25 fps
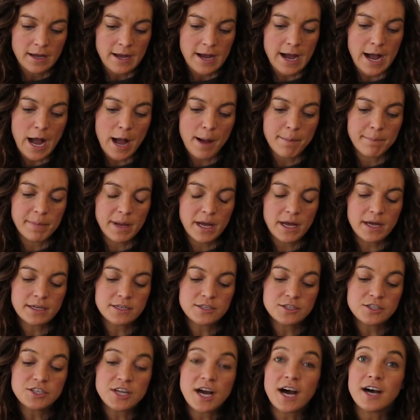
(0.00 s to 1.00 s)

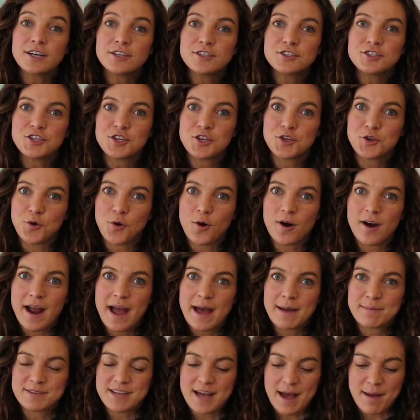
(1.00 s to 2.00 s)
Does your
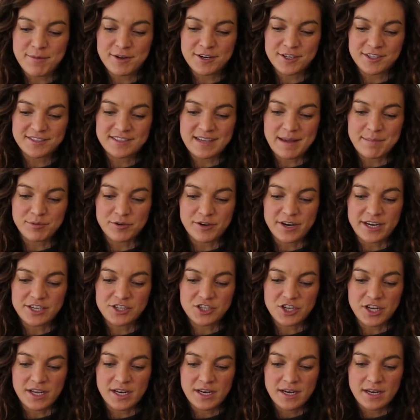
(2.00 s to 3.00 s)
abdominal
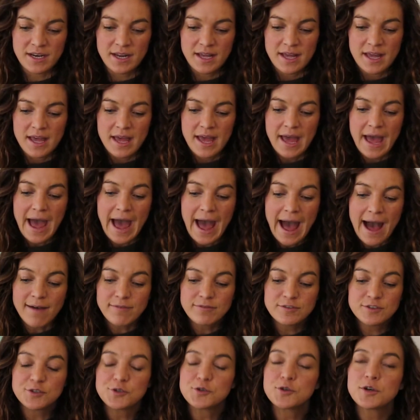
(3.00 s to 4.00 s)
separation
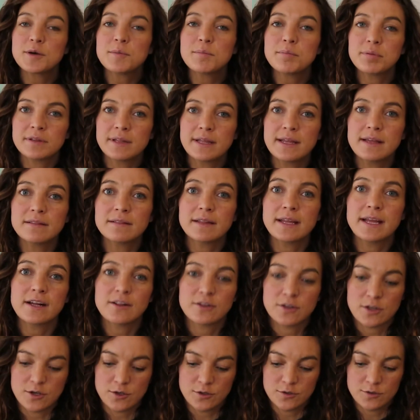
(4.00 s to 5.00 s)
have to completely
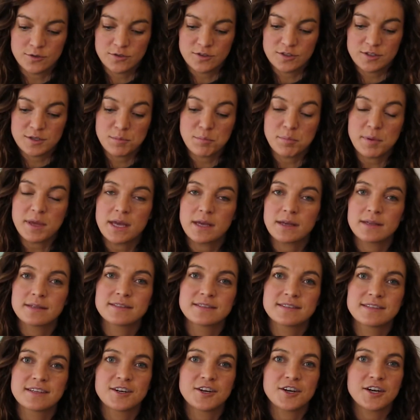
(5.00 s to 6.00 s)
close to be
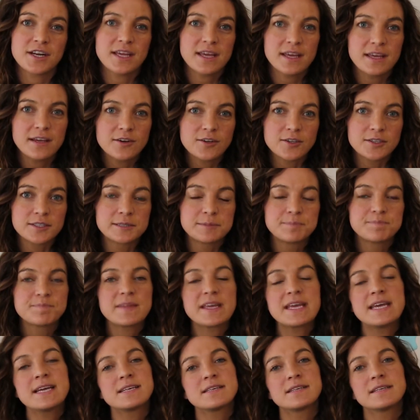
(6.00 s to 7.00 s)
considered healed?
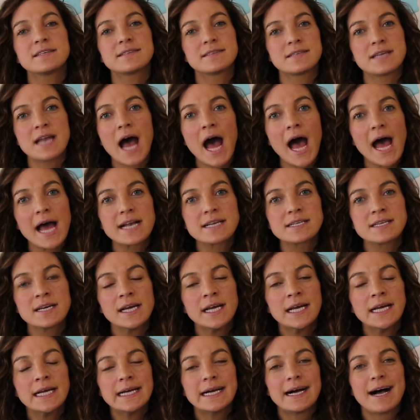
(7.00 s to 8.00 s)
It does not.
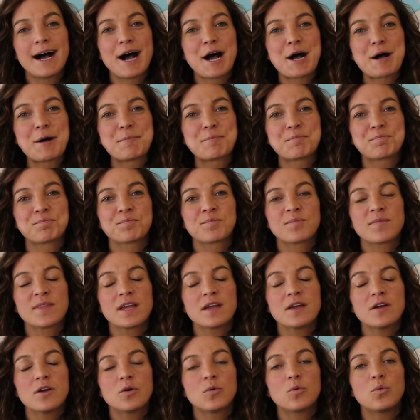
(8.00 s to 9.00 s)

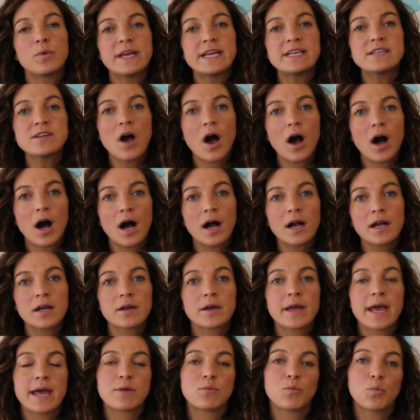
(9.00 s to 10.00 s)
We
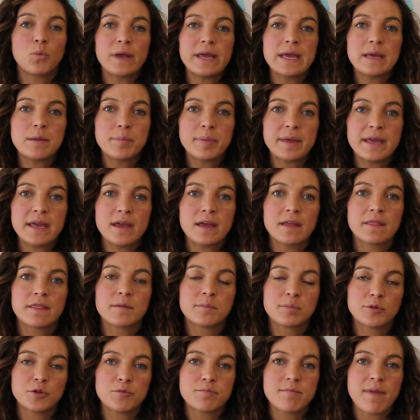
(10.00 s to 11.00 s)
talk, and we being
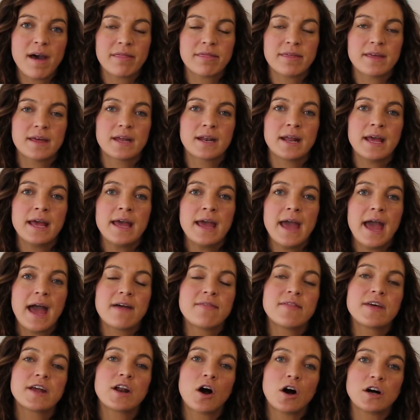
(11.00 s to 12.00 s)
the Bloom Method,
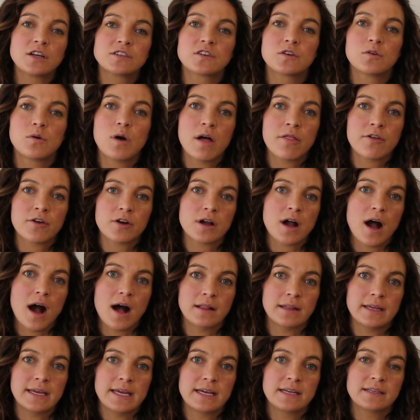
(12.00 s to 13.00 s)
and then also other
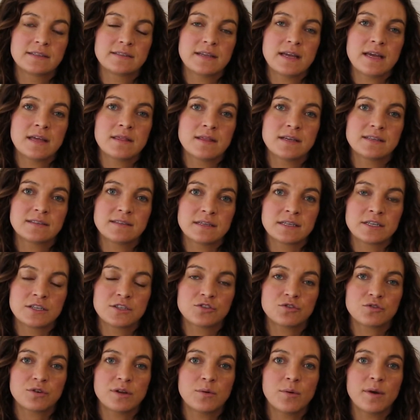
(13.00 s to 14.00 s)
colleagues in this
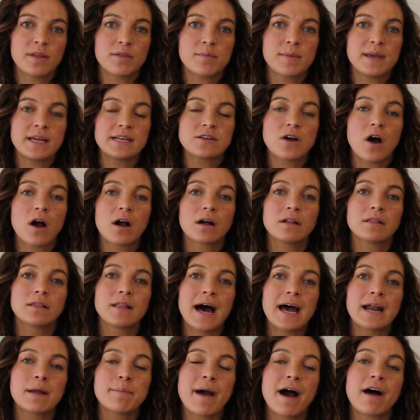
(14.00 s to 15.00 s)
industry with me, talk a
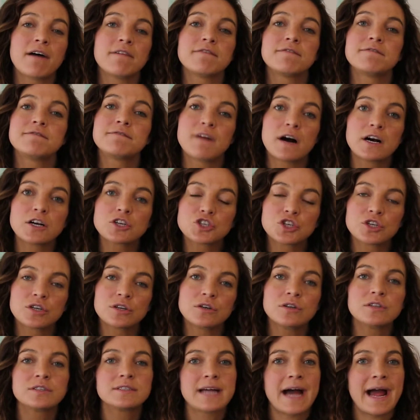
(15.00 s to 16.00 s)
lot about
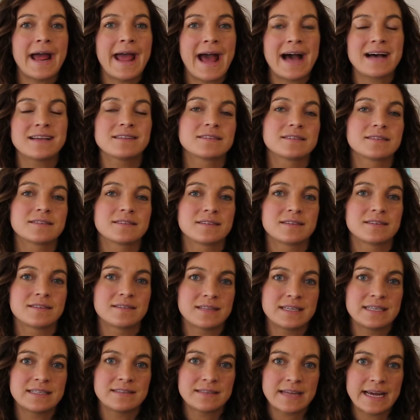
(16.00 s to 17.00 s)
functional
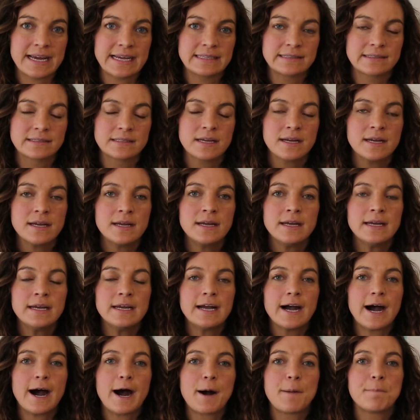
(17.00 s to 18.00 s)
diastasis these days.
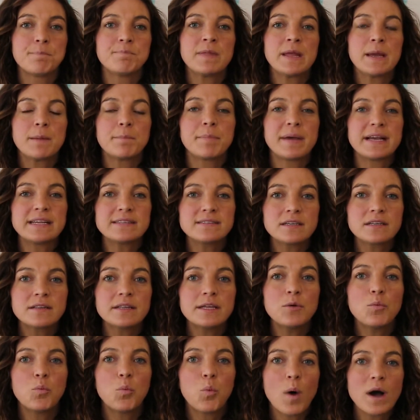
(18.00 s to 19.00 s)

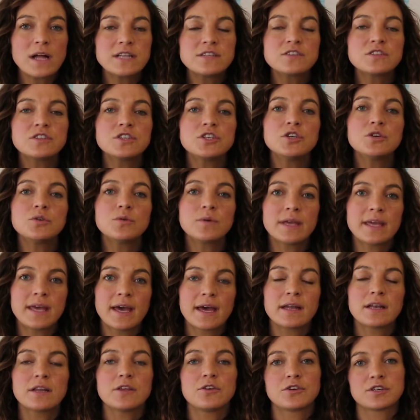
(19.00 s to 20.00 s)
Basically, once you
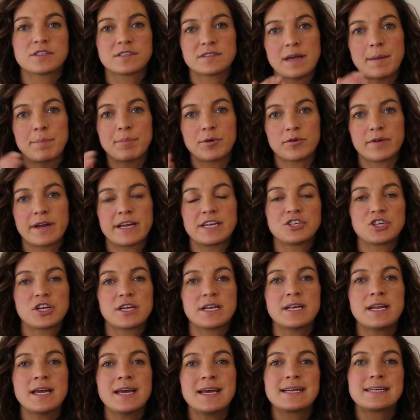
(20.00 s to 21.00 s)
get your
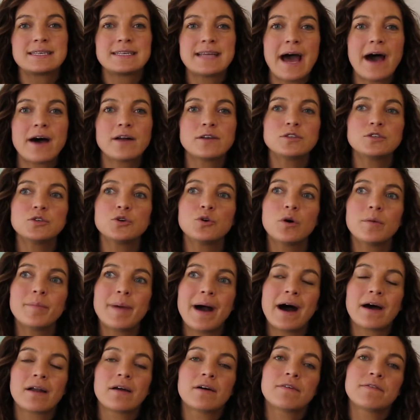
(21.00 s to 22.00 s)
separation down to
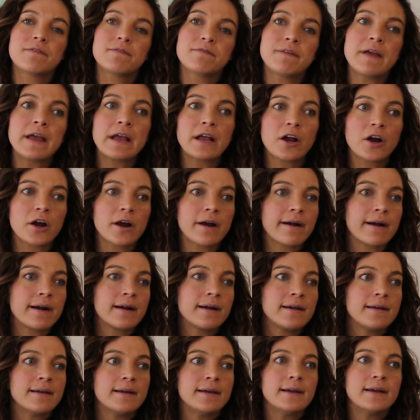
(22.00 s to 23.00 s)
about a
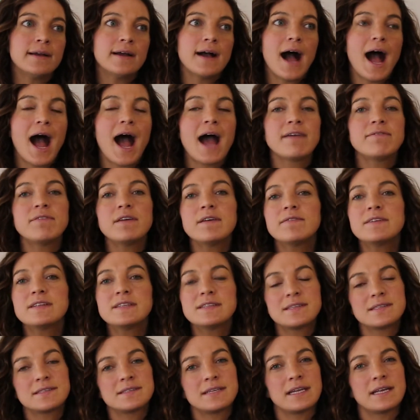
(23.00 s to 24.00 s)
finger, I've
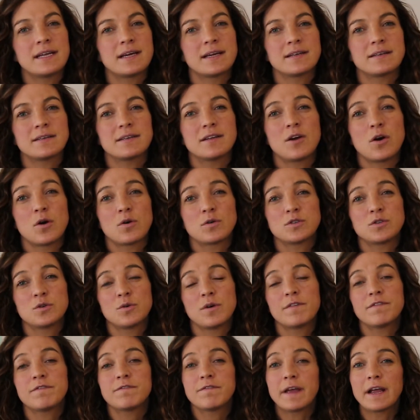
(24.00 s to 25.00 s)
even seen it go
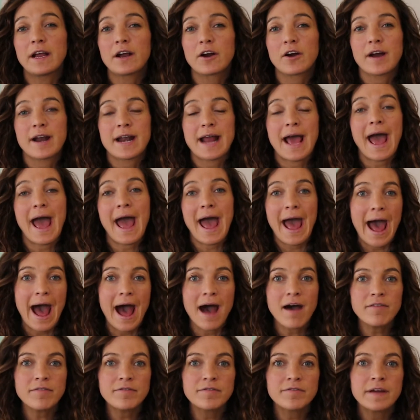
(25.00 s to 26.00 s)
to a finger and a
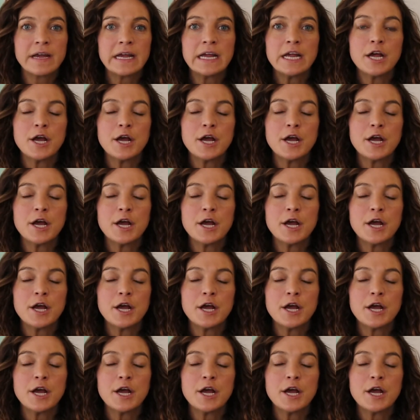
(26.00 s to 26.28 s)
half,